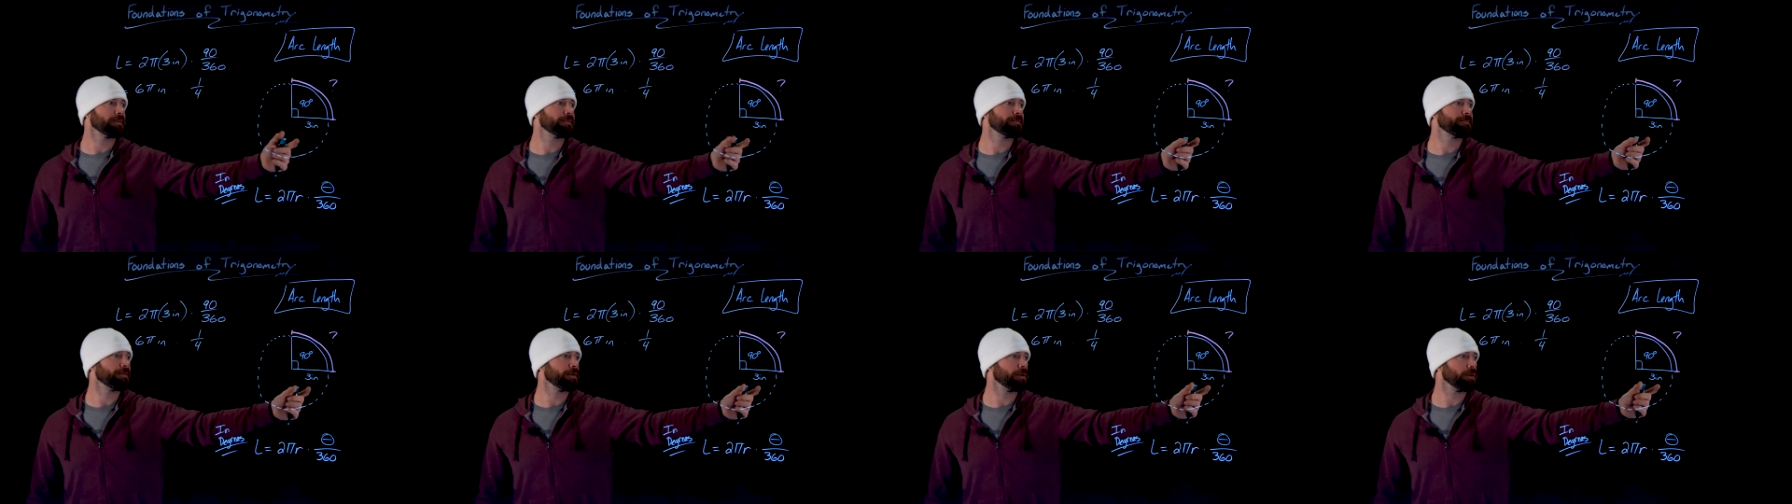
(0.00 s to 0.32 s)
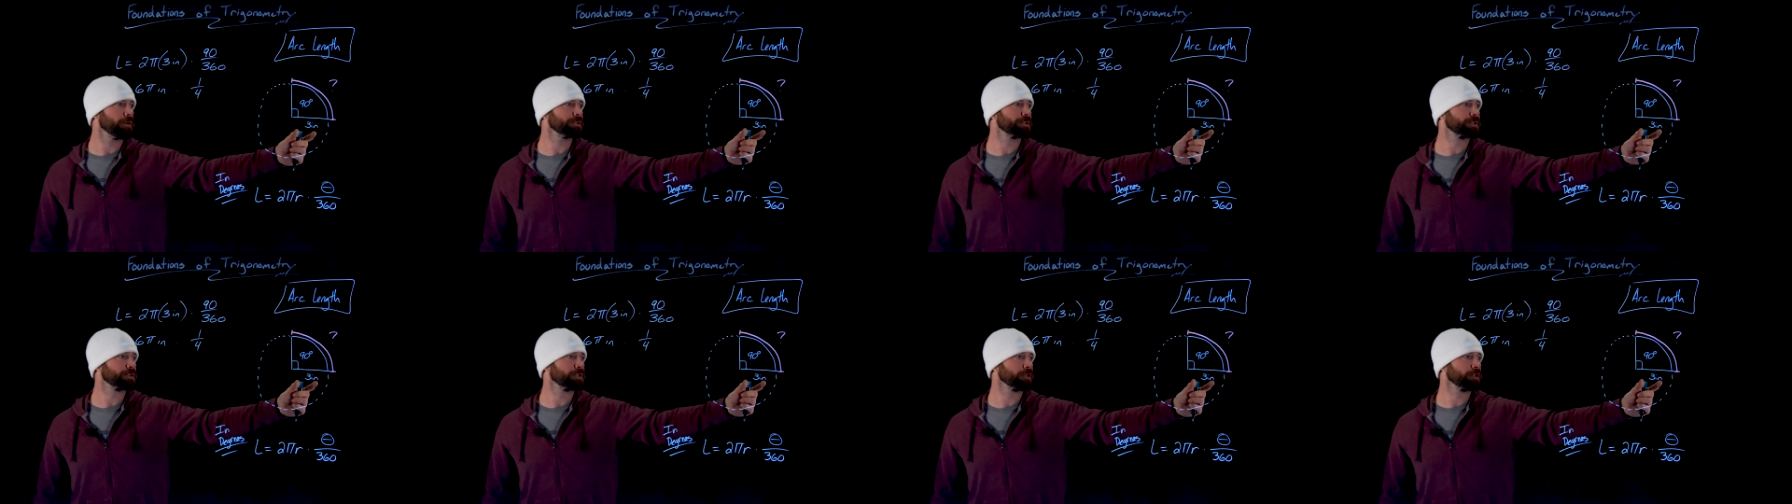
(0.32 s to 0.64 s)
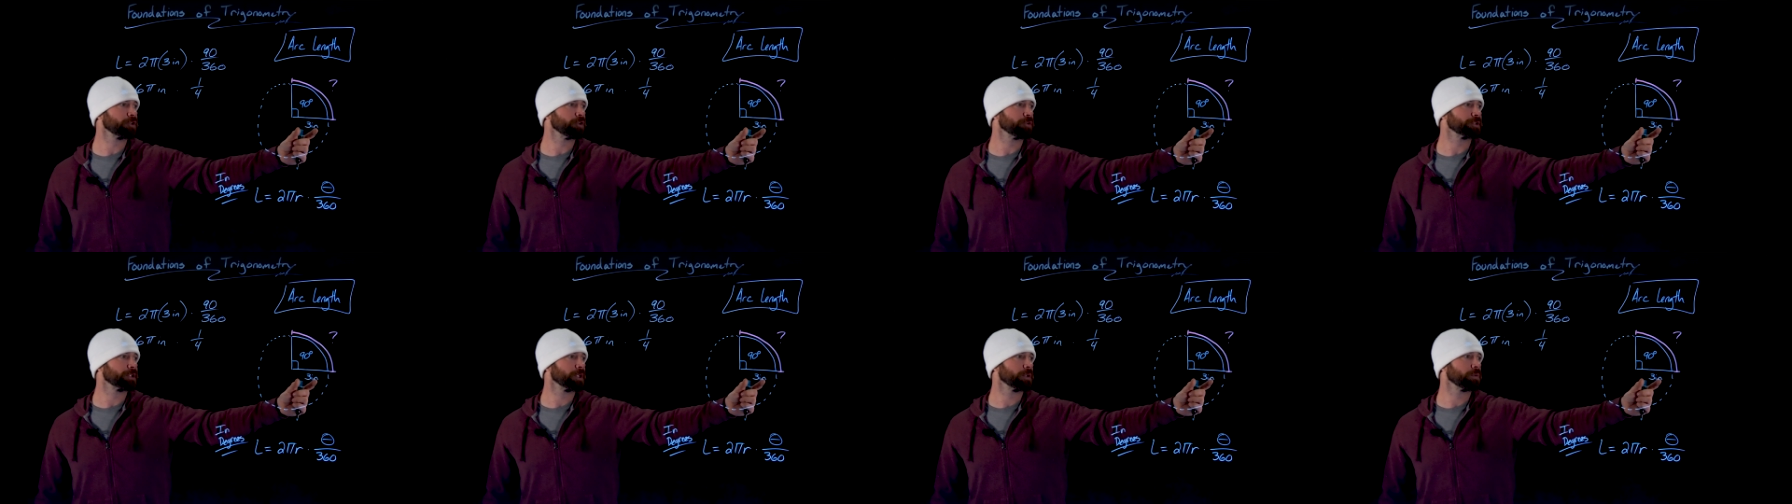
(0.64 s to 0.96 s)
full
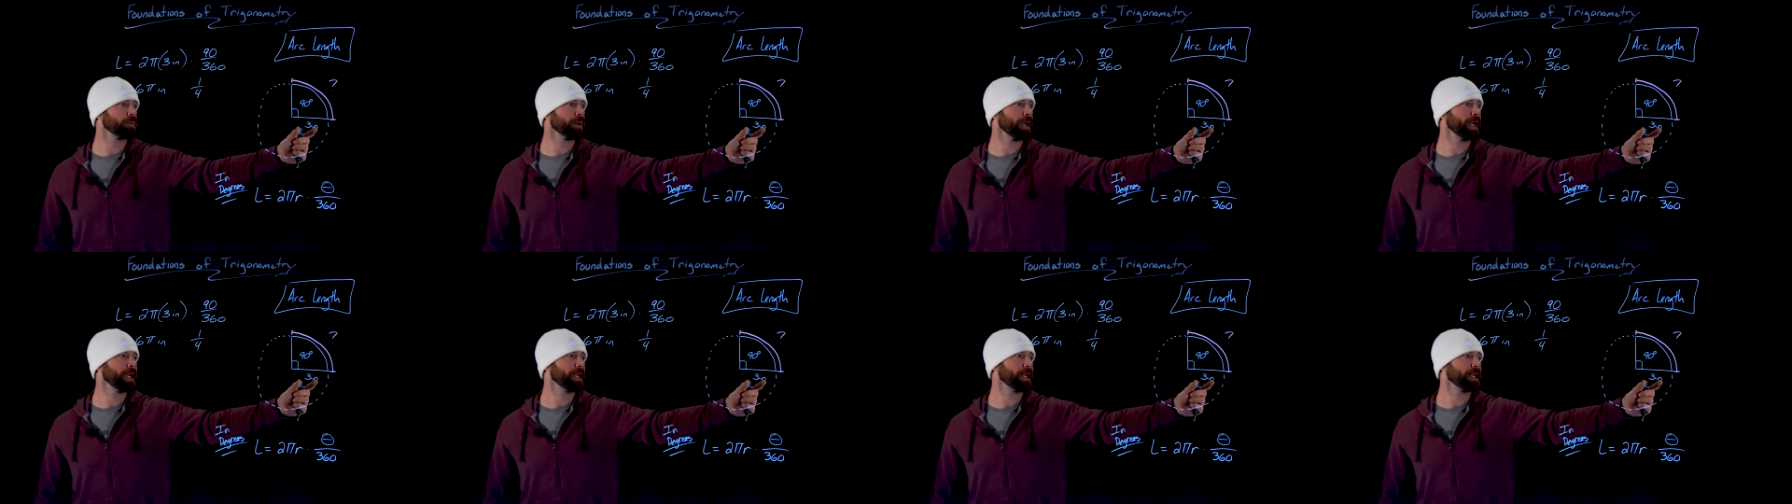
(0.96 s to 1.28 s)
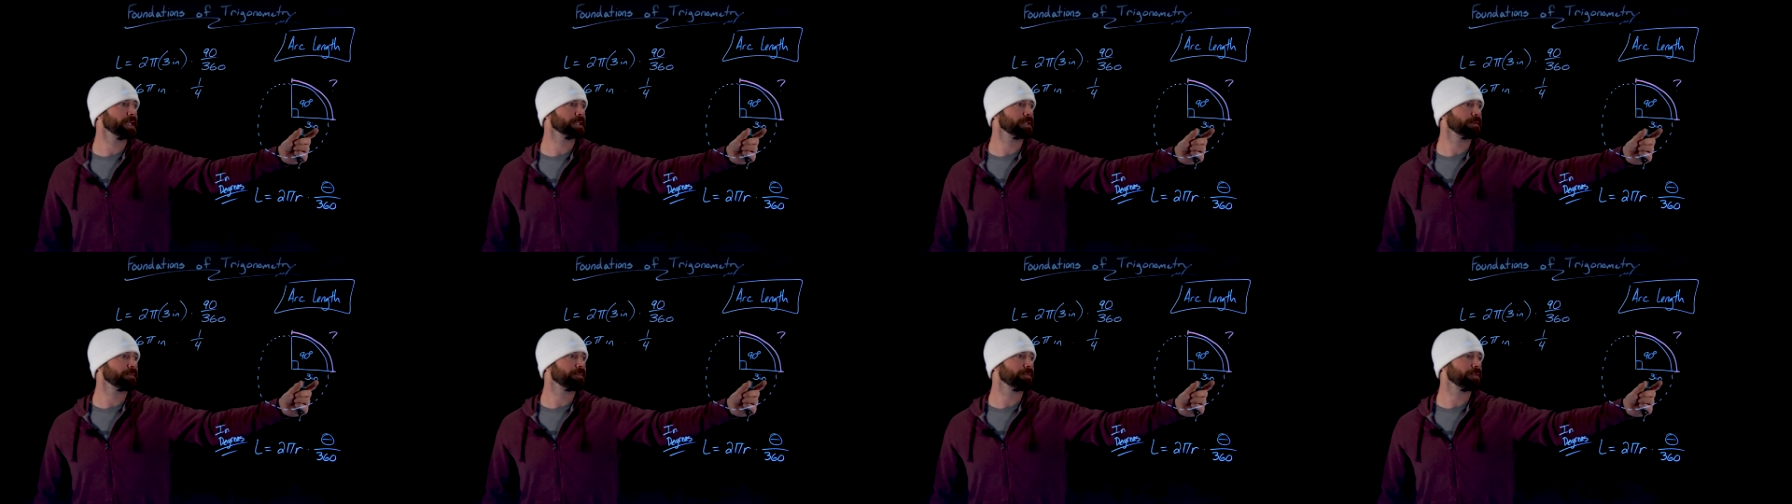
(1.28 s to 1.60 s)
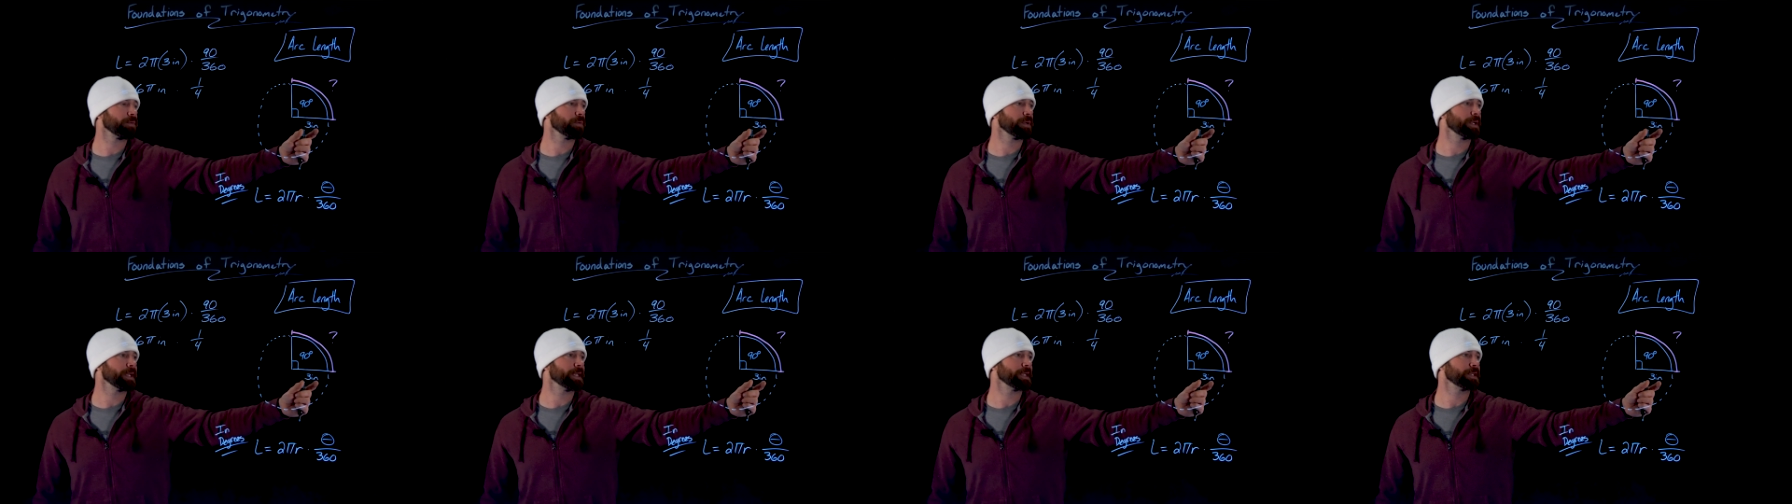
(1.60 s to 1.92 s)
circle with a radius of
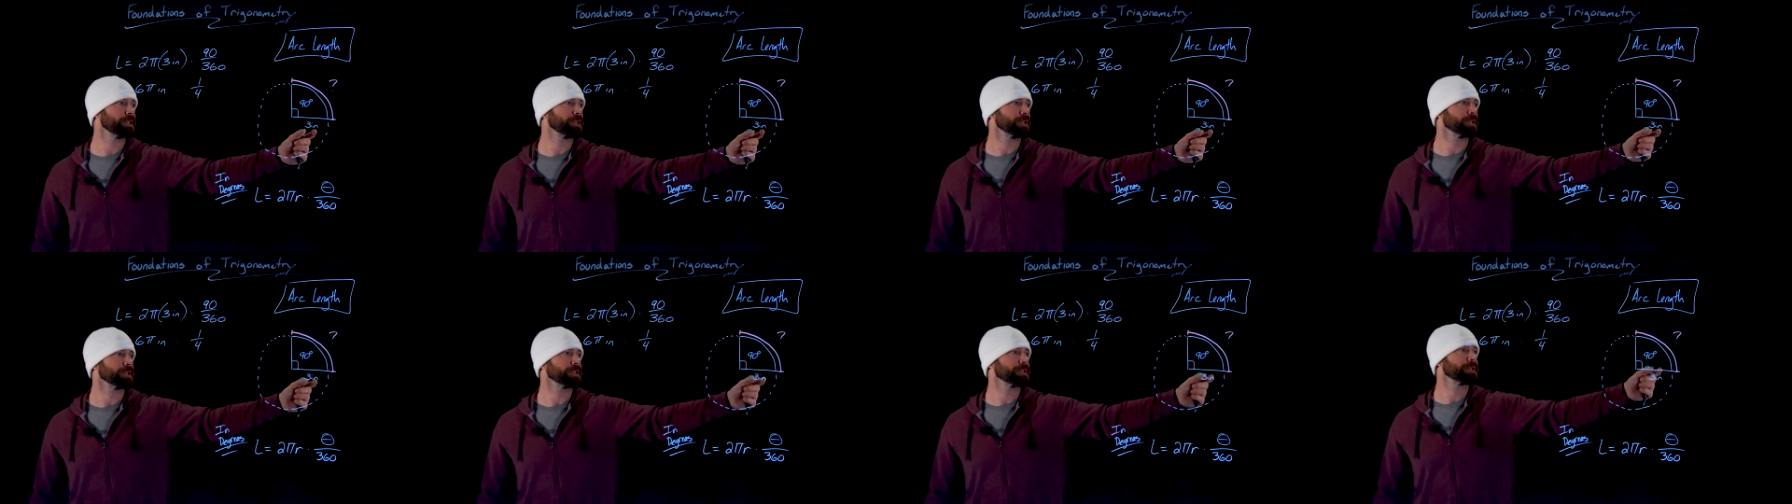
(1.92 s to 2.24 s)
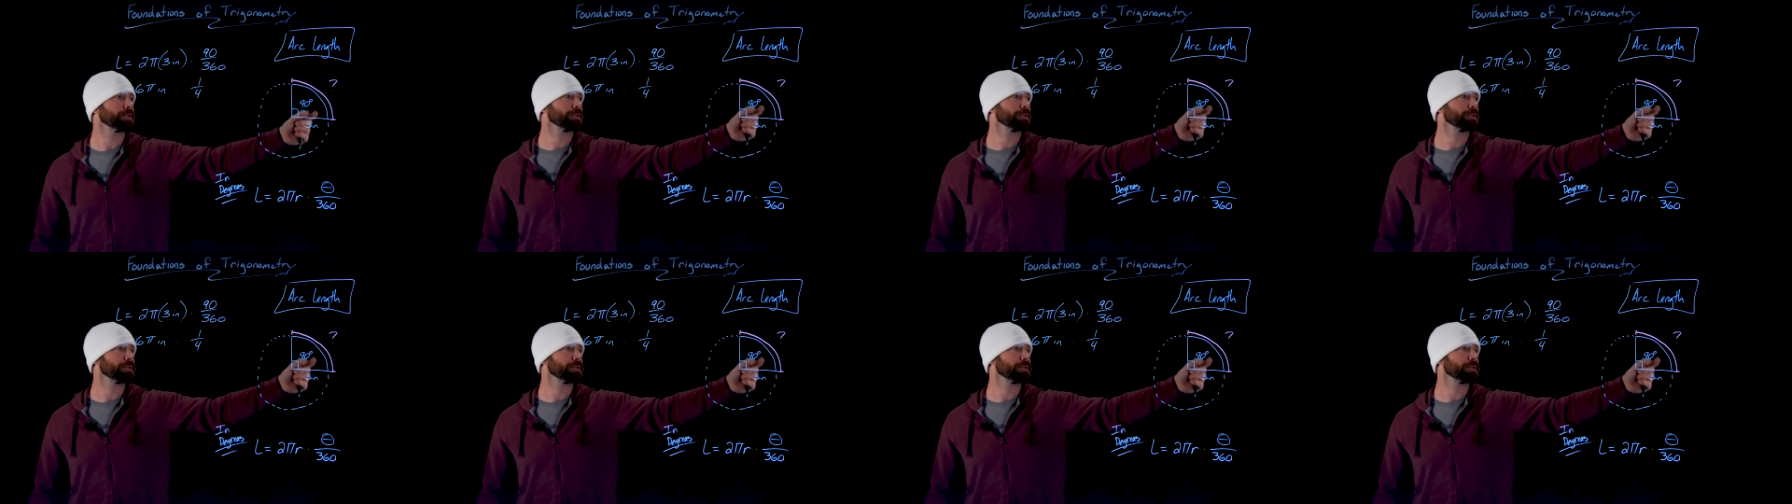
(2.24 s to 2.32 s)
3 inches,